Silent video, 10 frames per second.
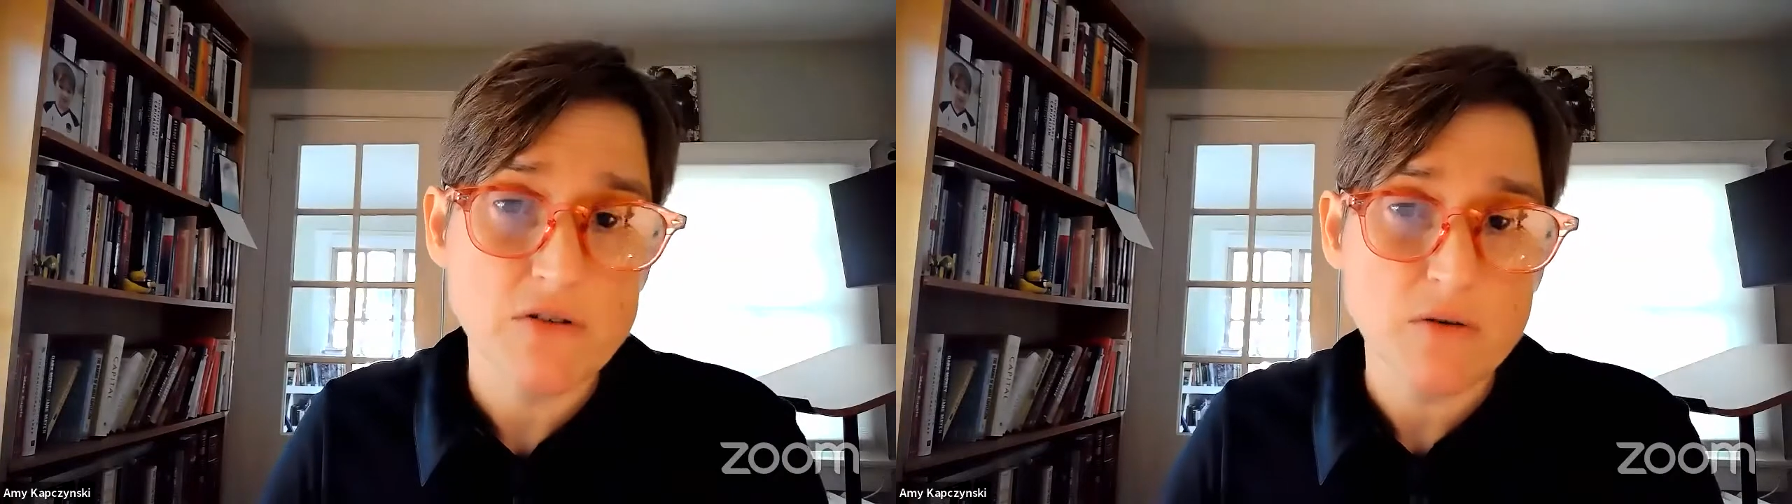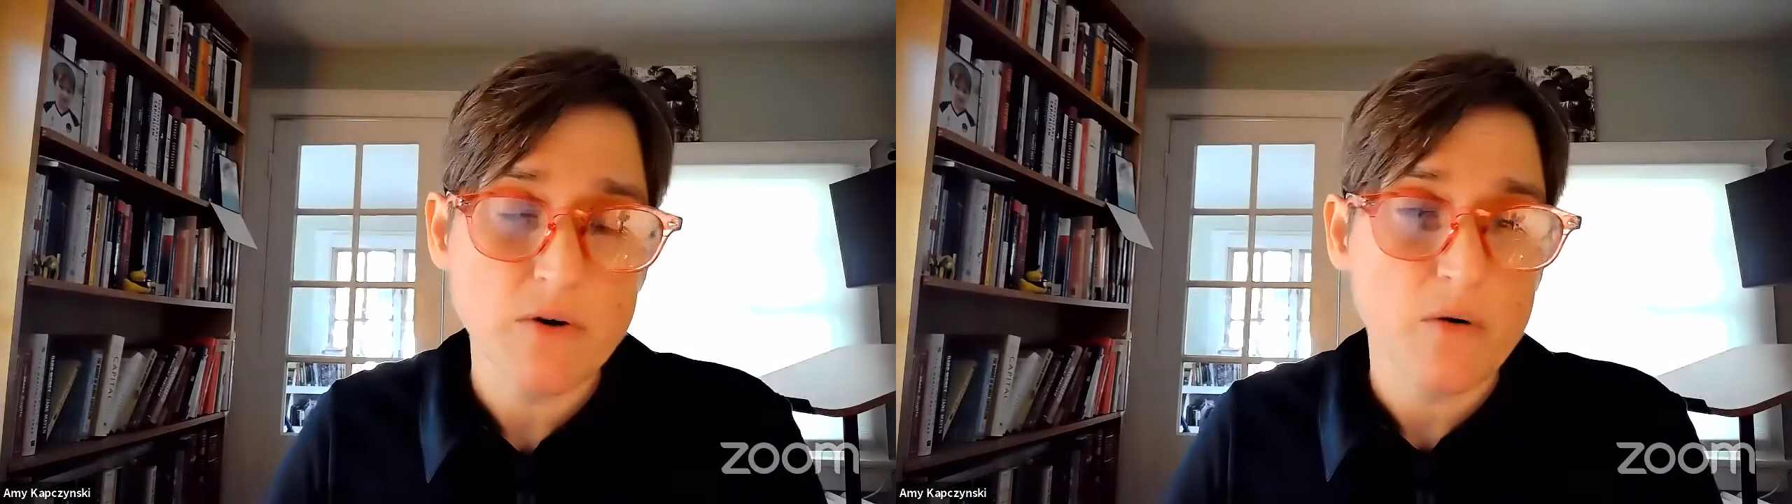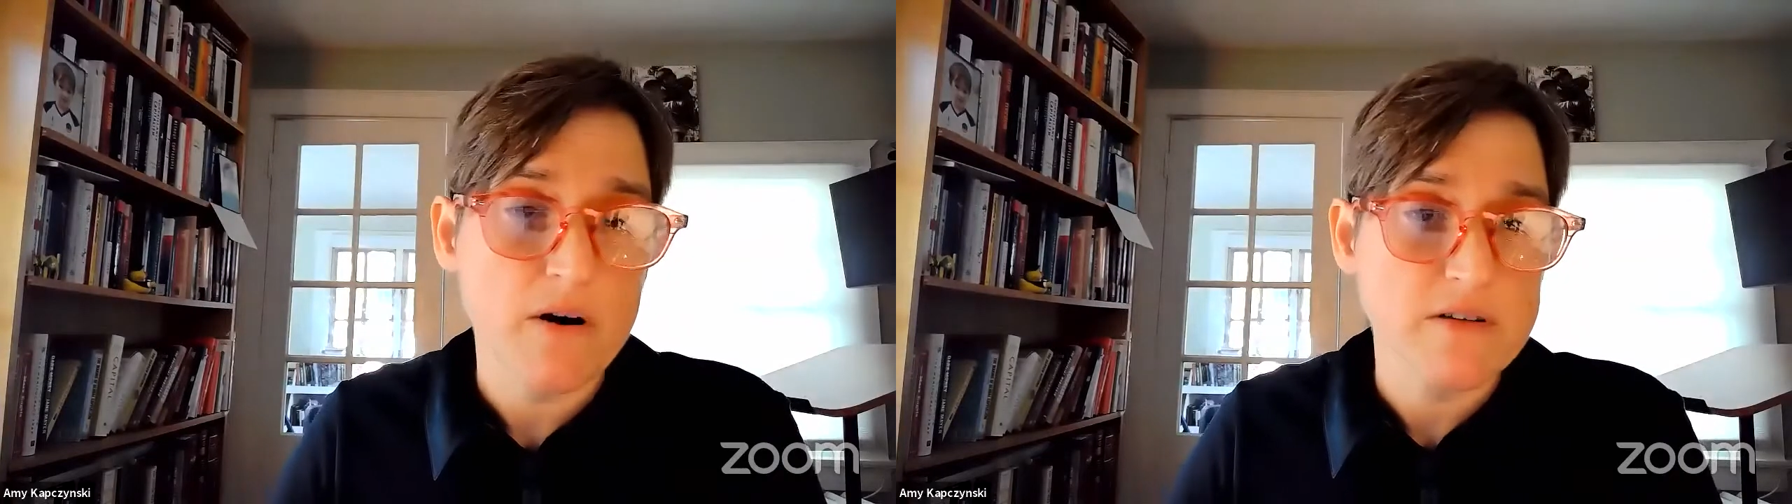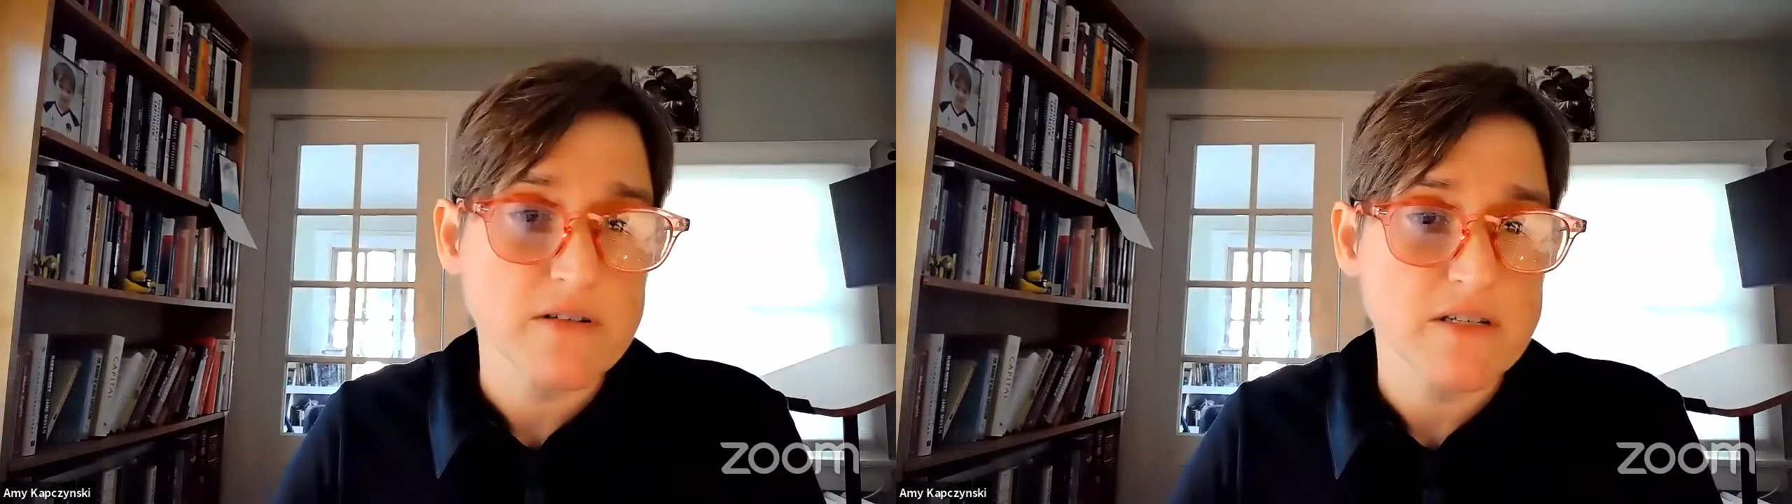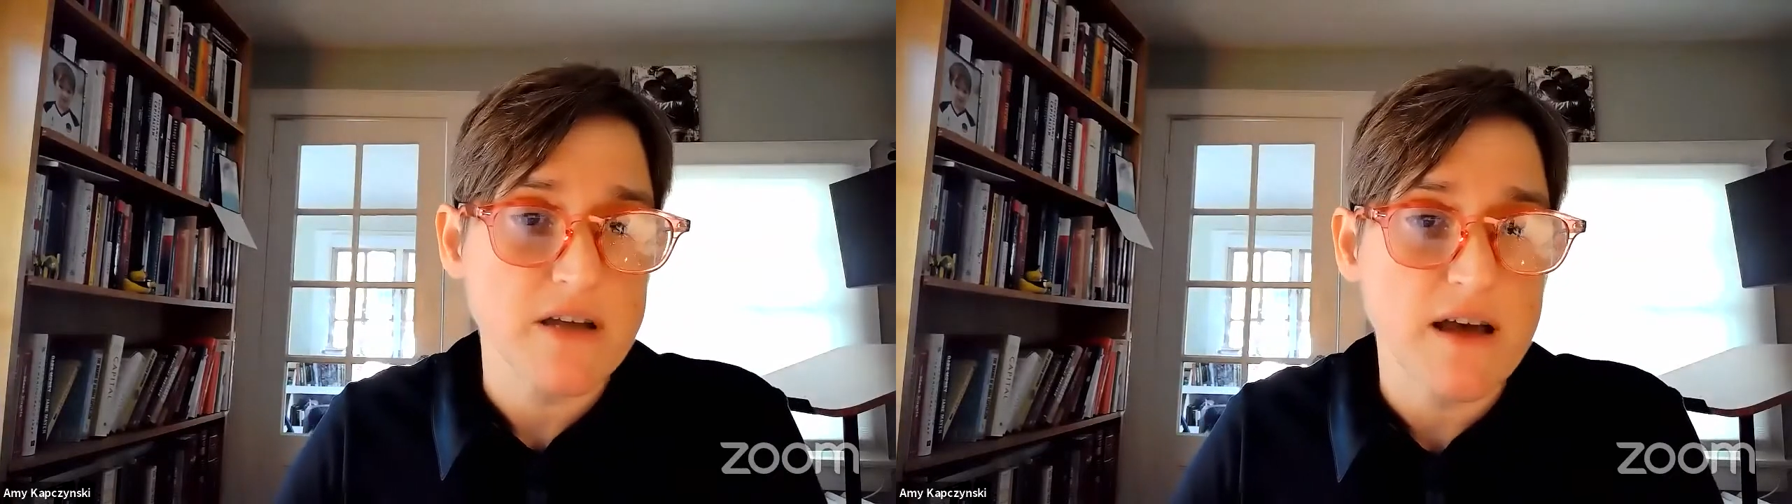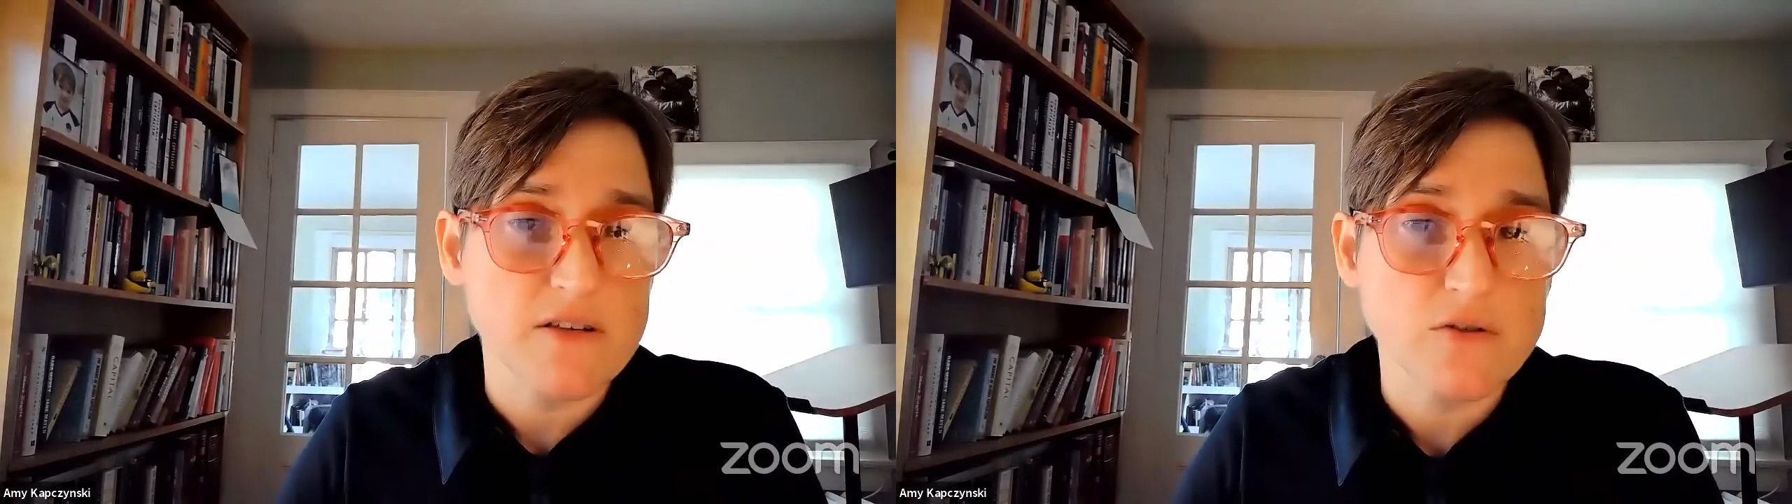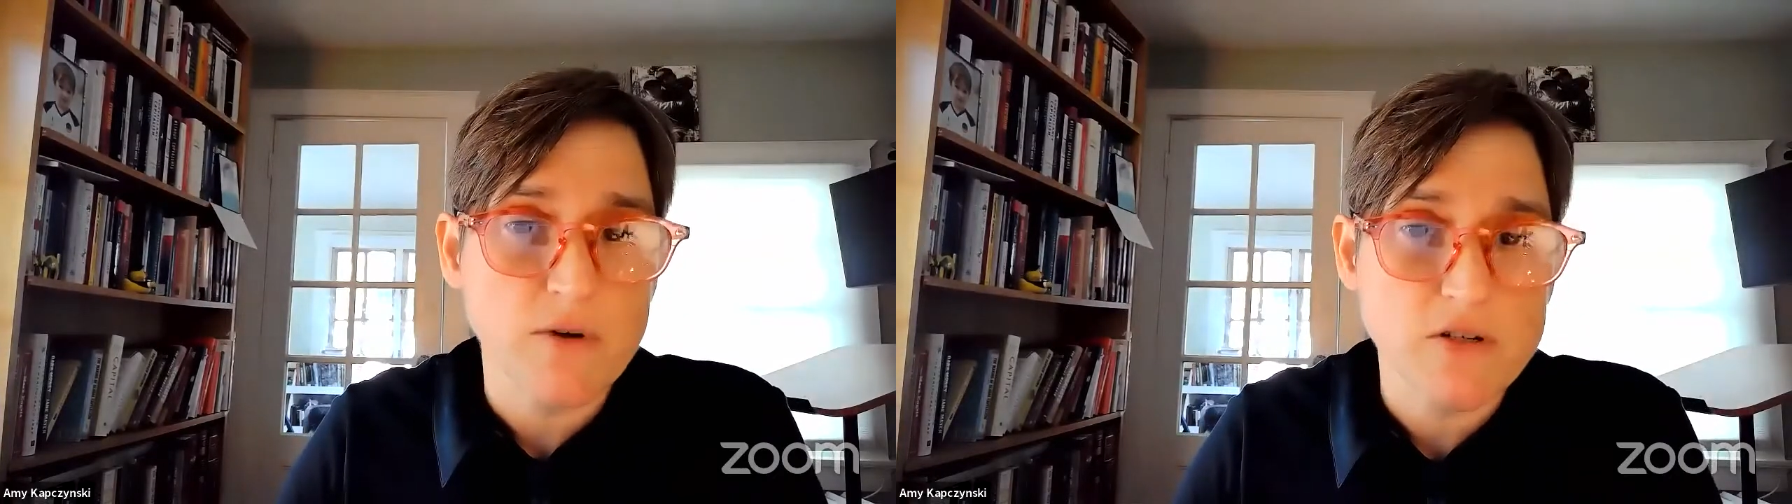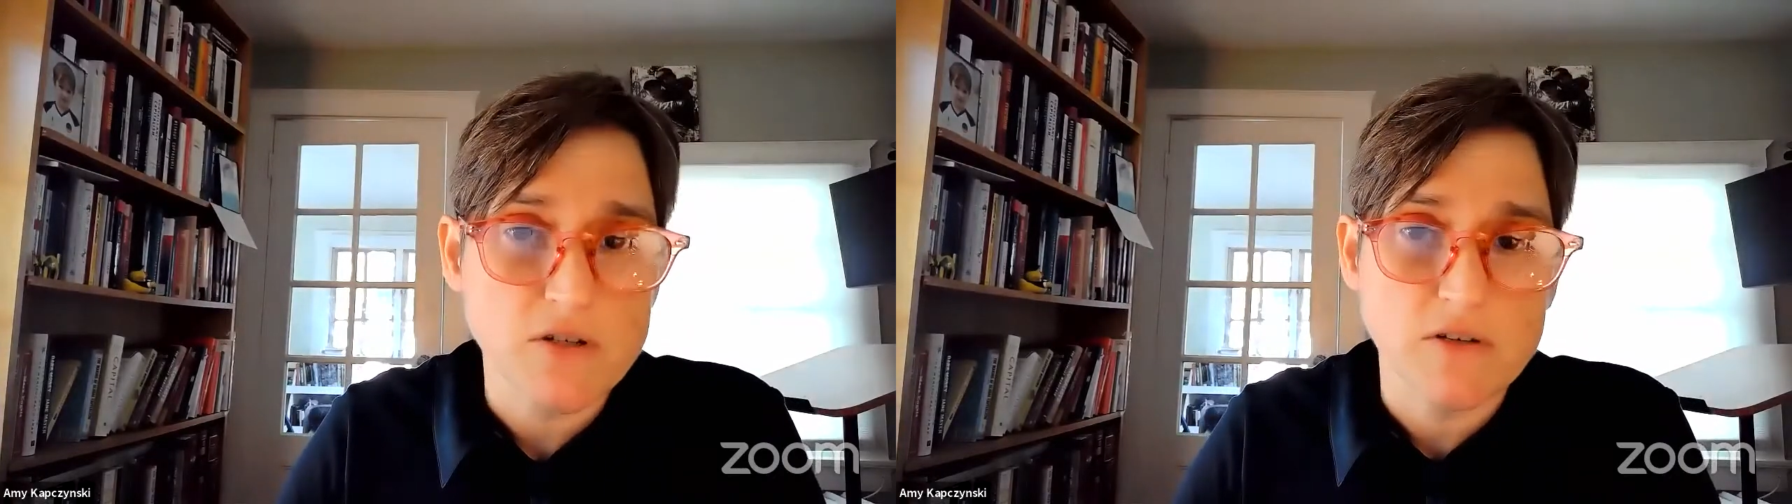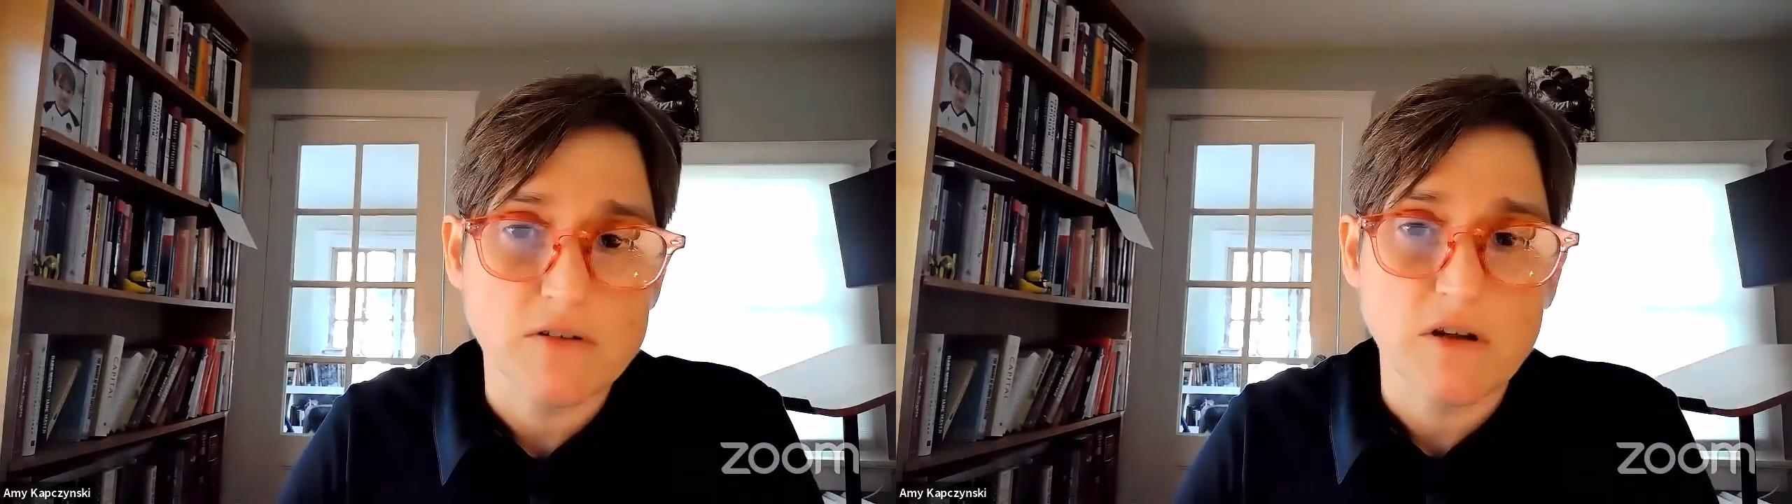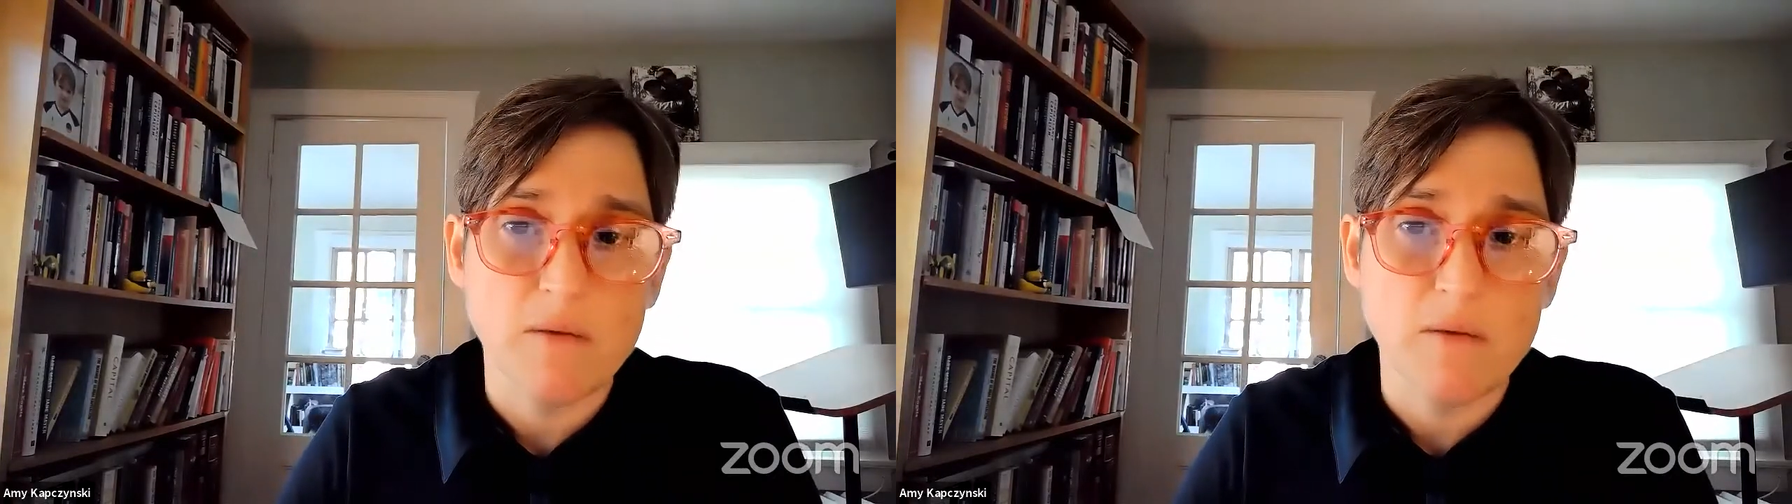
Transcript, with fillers: also requires us to ask questions